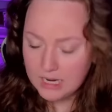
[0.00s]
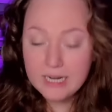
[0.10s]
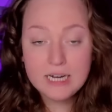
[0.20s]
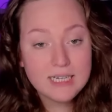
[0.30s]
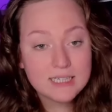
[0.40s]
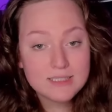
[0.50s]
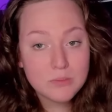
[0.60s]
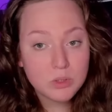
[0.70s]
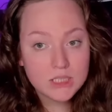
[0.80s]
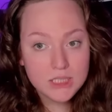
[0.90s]
I gotta get
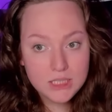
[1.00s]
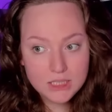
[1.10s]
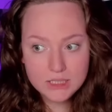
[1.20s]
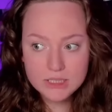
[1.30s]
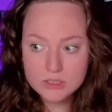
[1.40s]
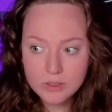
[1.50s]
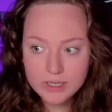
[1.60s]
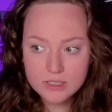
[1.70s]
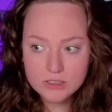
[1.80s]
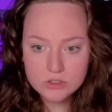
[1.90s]
somewhere legally so I
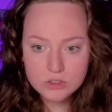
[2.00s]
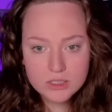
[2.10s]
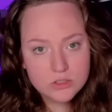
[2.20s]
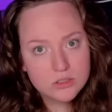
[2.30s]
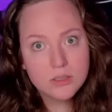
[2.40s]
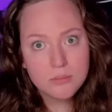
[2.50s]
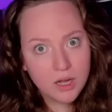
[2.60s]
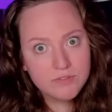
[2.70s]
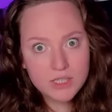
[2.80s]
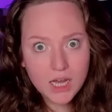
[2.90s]
can try and join the
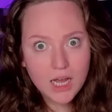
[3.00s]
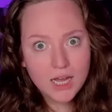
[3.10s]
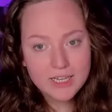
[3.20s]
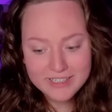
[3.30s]
mafia.